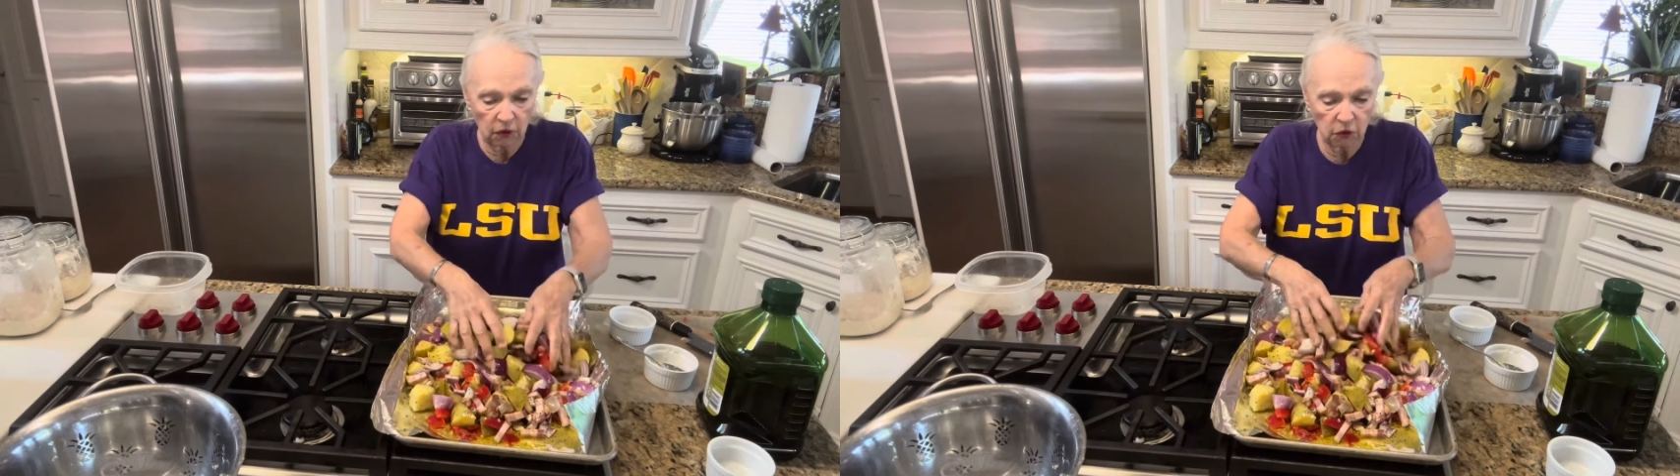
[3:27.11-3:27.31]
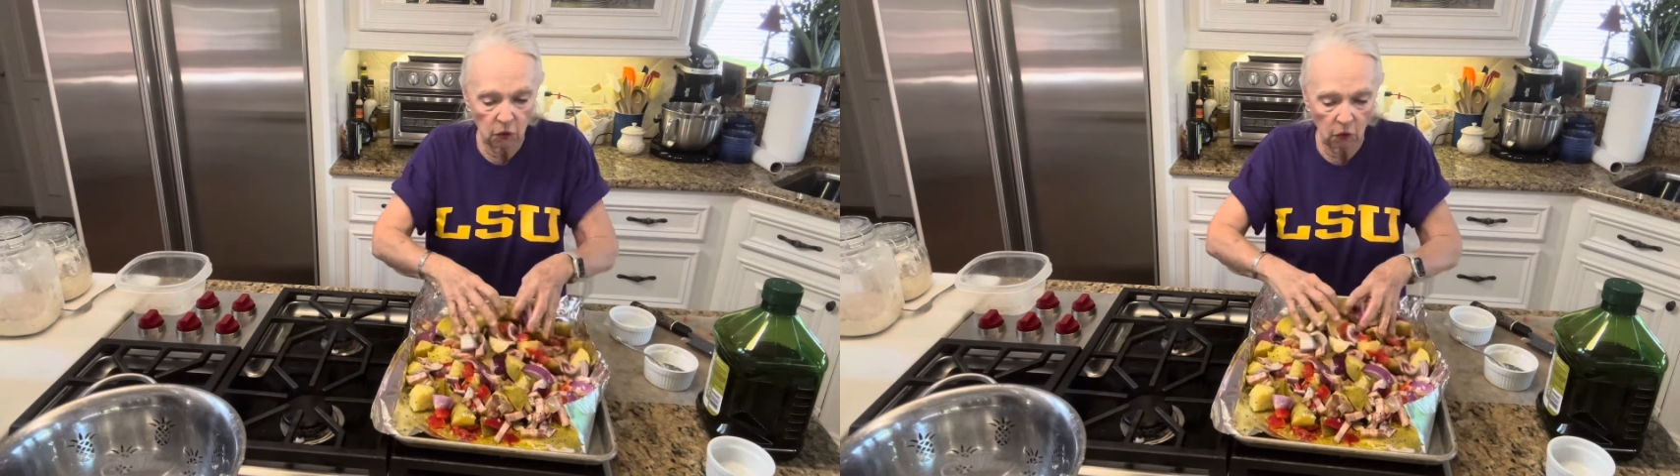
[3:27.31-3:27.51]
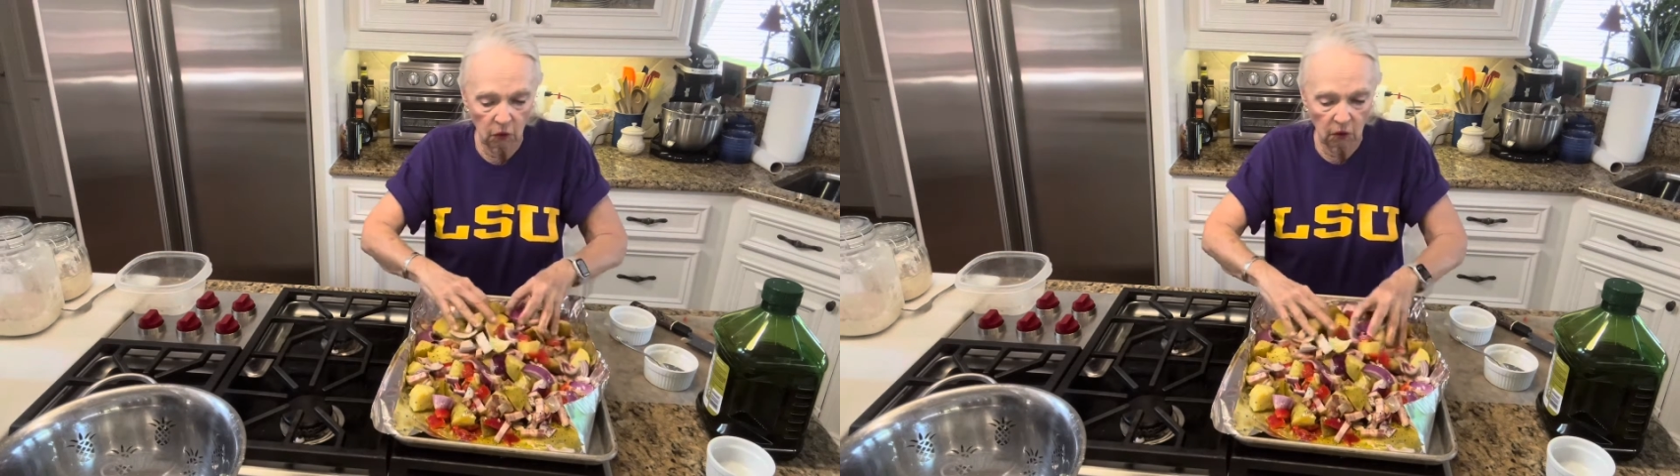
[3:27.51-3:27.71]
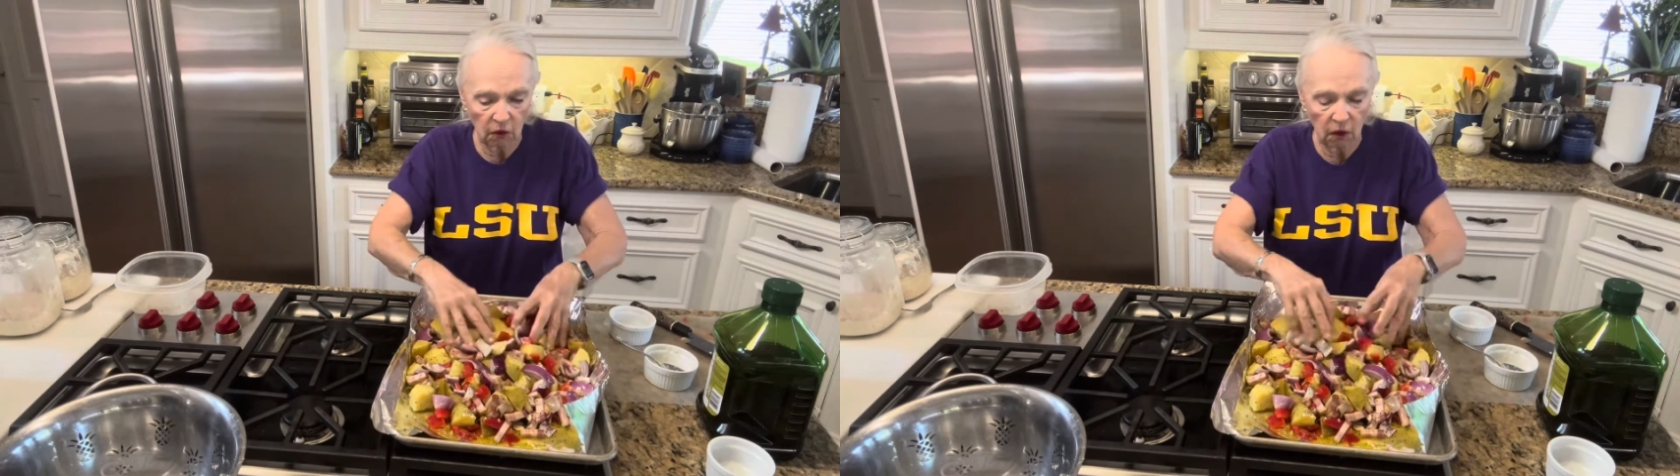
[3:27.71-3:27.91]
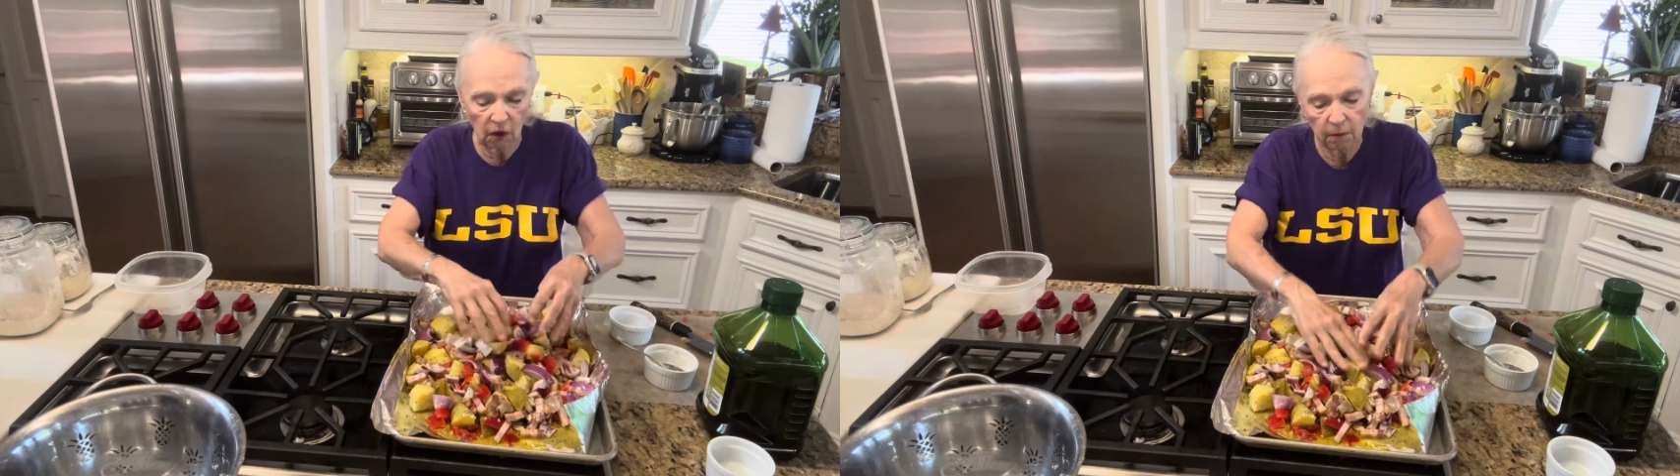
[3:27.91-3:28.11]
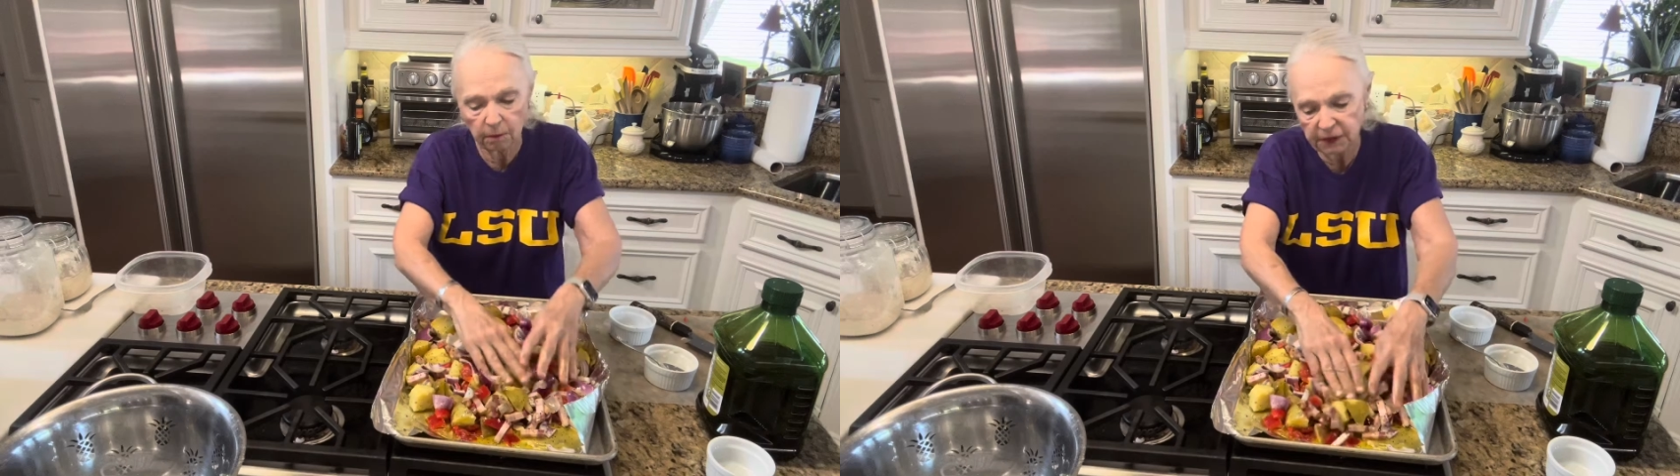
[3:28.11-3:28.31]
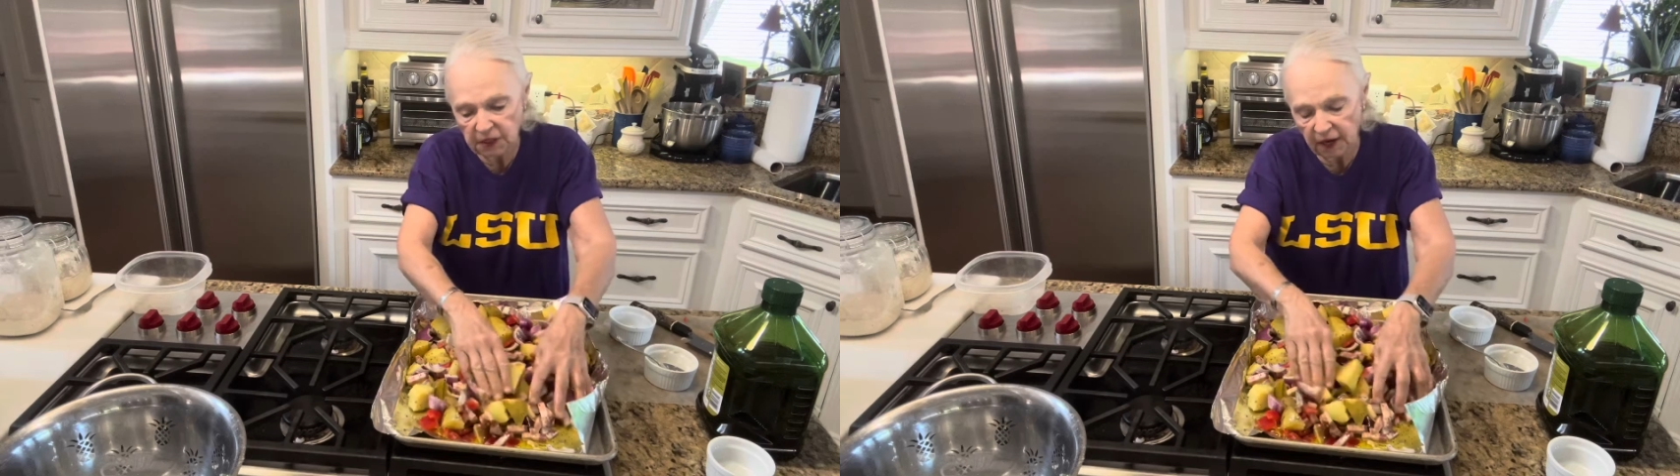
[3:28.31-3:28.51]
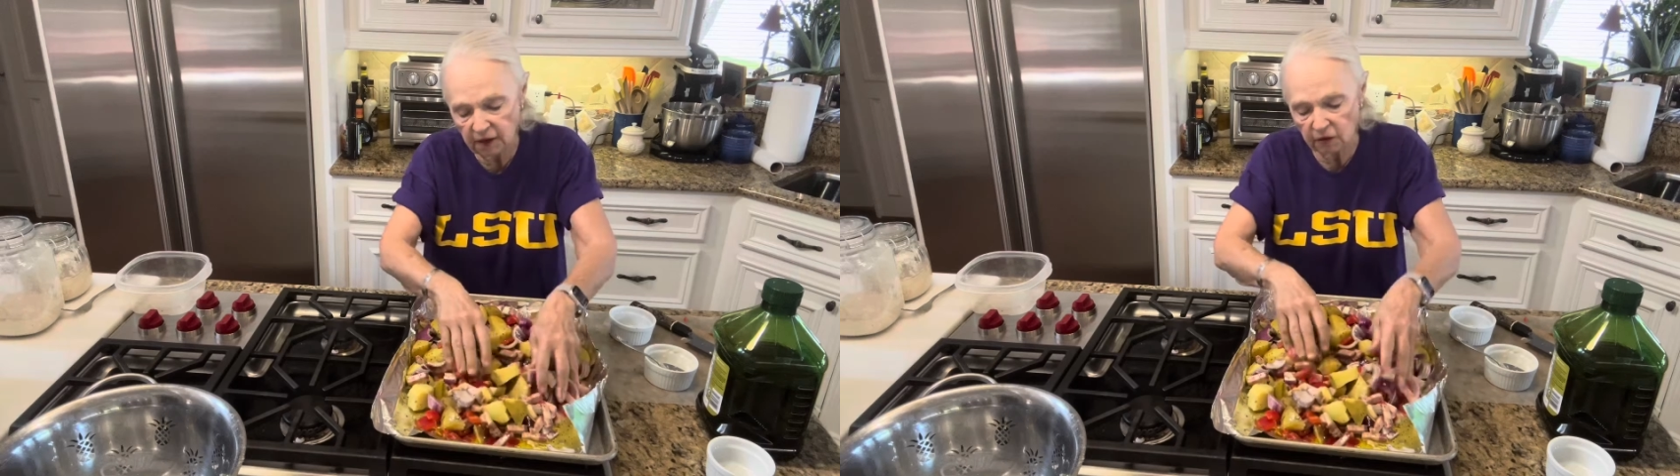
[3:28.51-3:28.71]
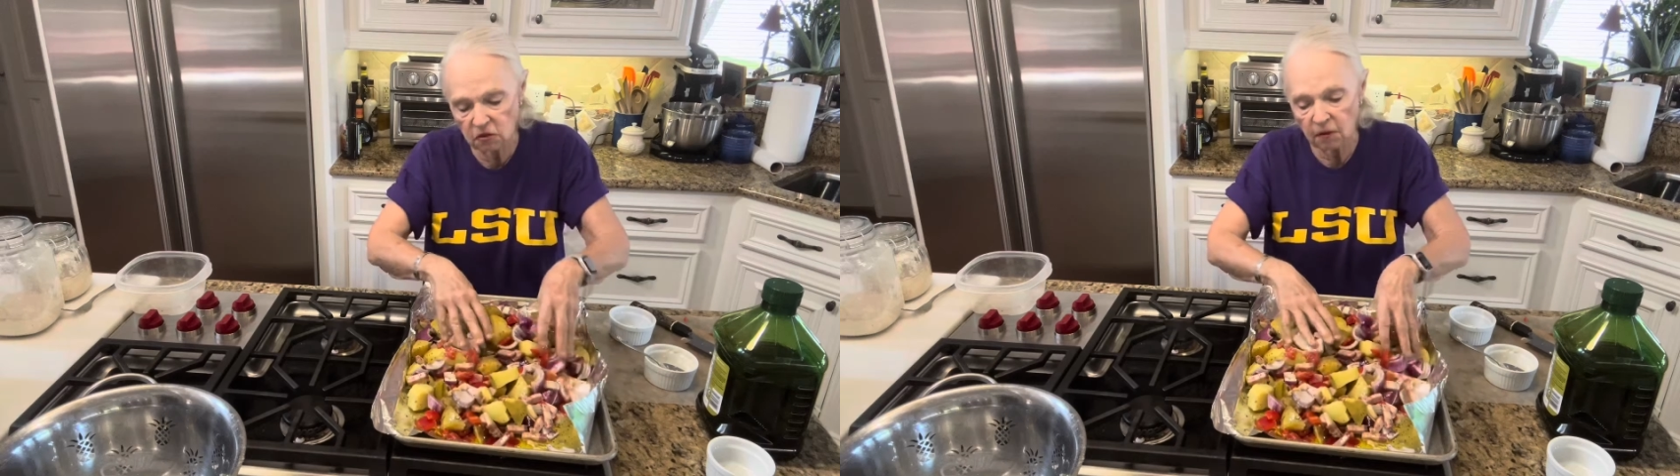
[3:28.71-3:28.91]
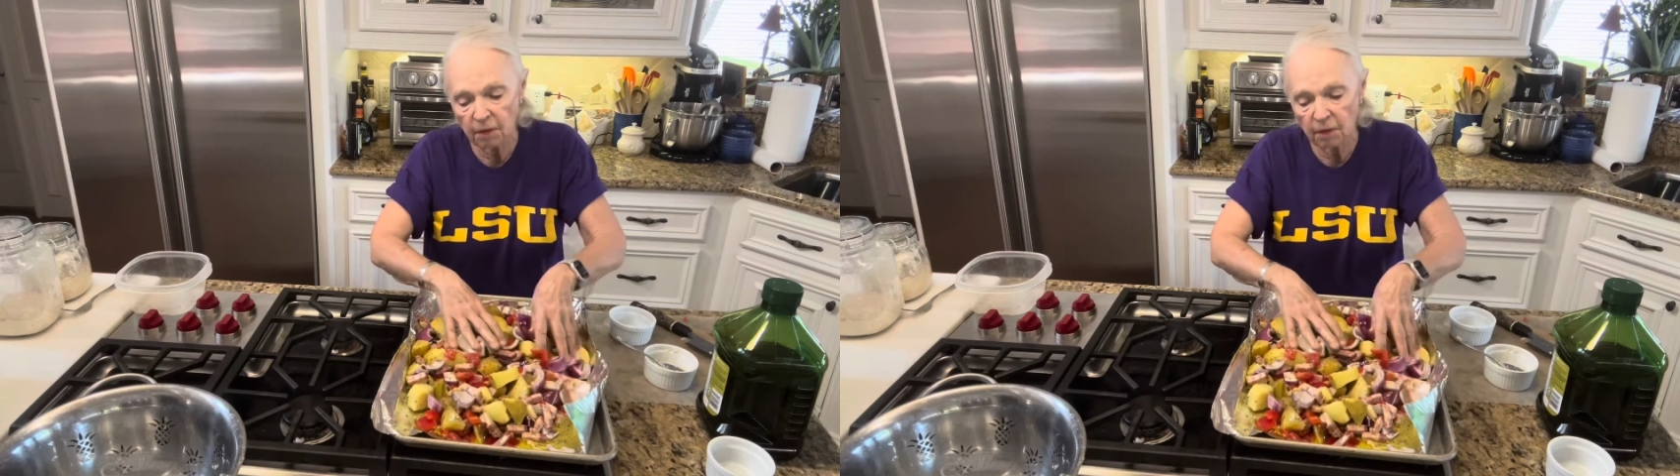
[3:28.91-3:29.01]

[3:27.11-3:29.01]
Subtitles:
your potatoes,